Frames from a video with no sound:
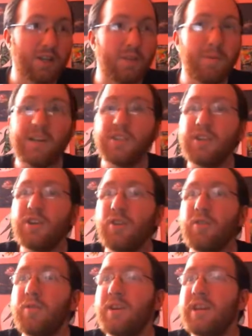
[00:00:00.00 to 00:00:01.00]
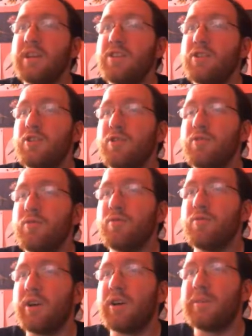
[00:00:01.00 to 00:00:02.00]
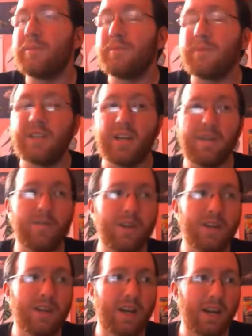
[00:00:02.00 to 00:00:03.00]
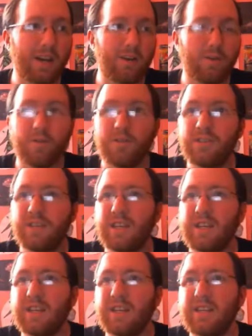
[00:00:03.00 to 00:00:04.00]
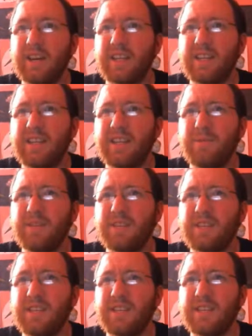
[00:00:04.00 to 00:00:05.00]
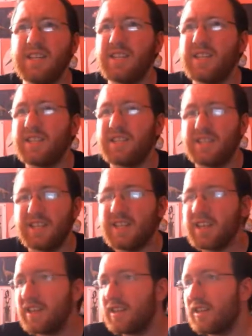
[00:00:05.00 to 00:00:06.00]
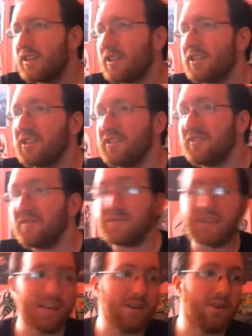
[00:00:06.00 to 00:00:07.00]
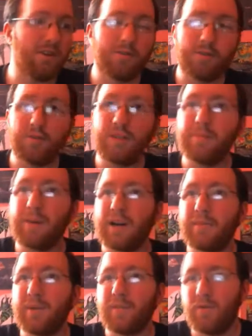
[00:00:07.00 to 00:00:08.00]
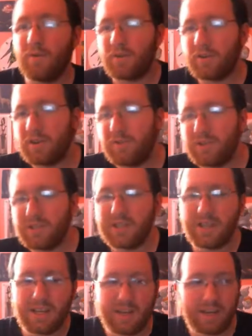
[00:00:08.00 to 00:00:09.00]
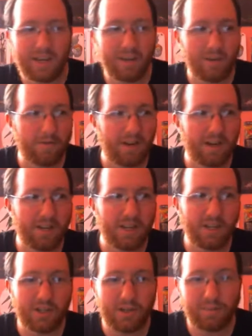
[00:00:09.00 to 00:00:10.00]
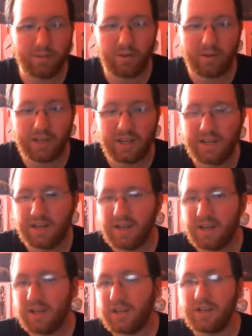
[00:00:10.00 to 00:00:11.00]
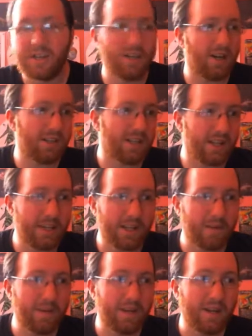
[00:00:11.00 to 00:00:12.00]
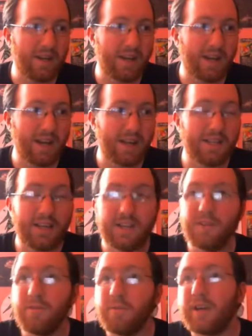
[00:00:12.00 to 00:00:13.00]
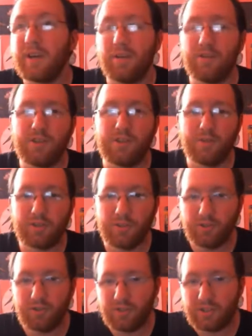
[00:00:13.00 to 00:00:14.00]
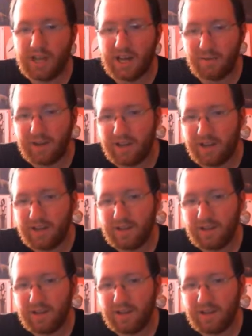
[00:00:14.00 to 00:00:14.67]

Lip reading: you basically go into Game Freak headquarters in, I think it was Hiya City. When you go to the bottom left corner, you would see an Aether Foundation employee. You talk to him, and then you will be able to switch controls that way.